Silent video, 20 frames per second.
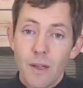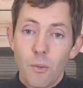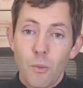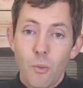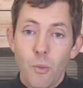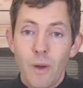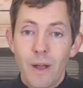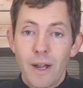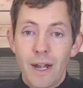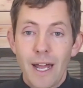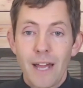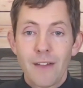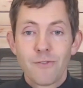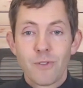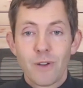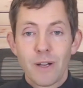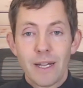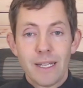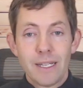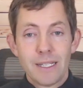what I
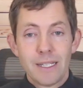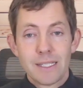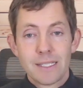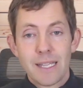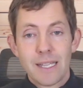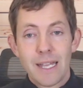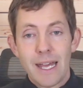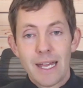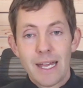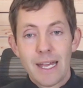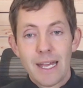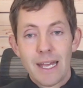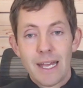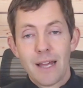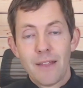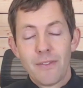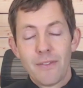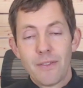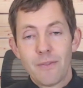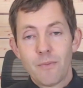find is that
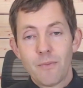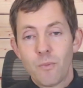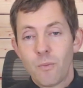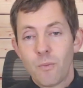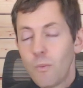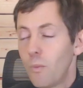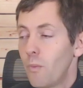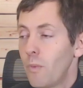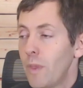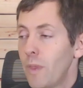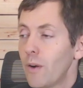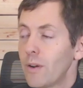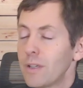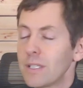there